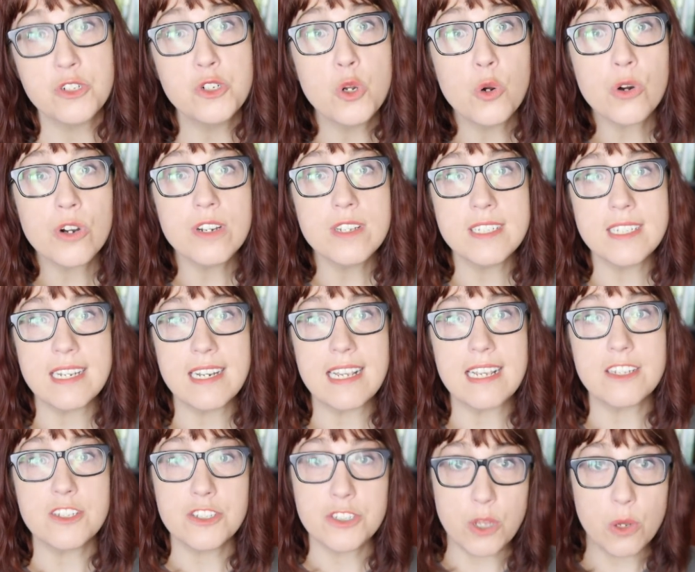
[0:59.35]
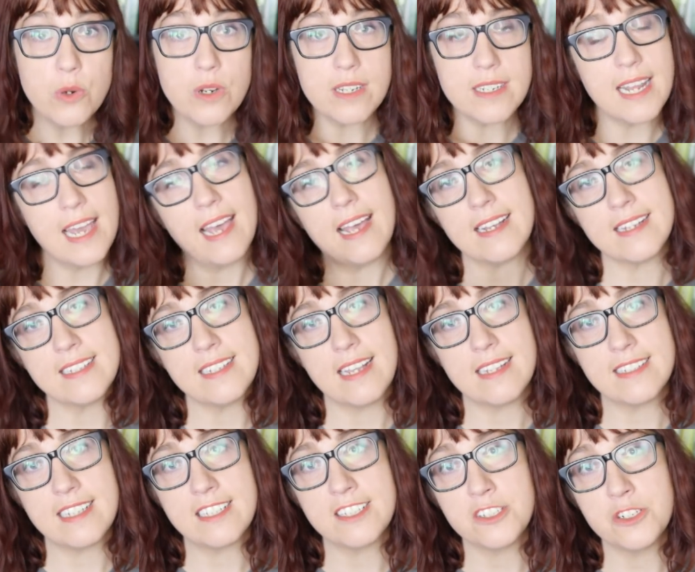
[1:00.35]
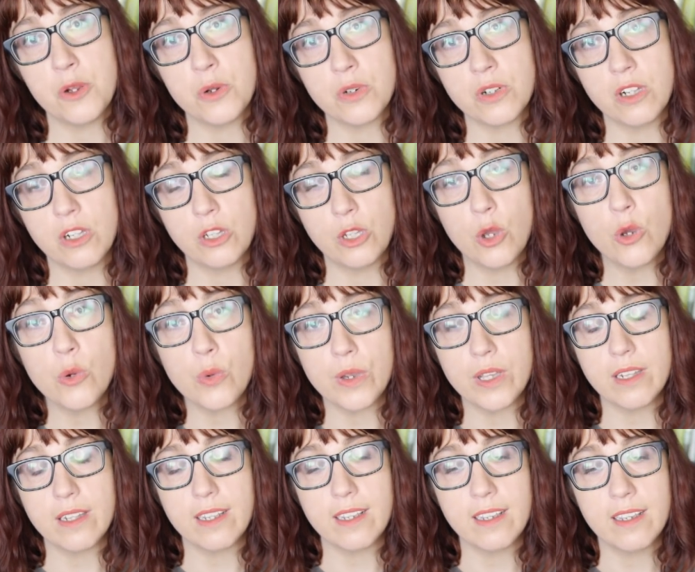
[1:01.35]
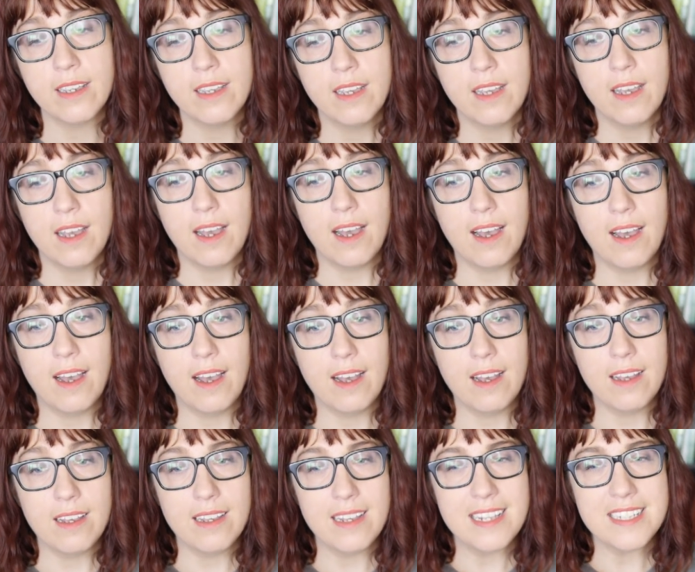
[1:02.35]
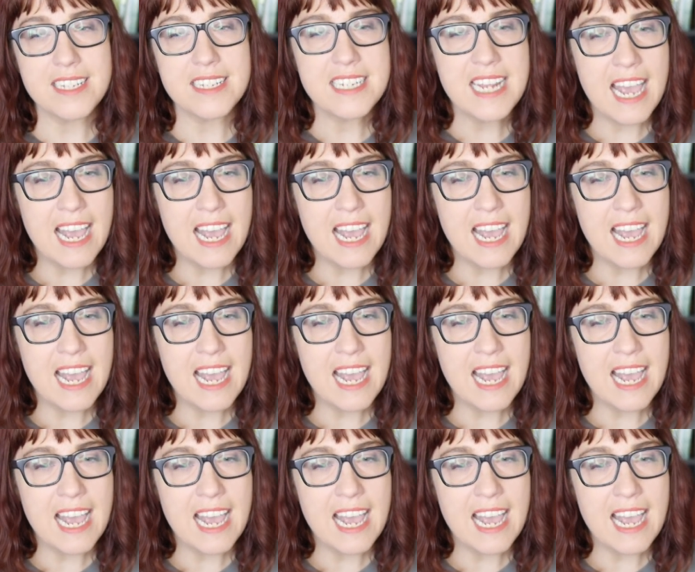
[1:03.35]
nor is it a soda tax, as it's known colloquially. It's a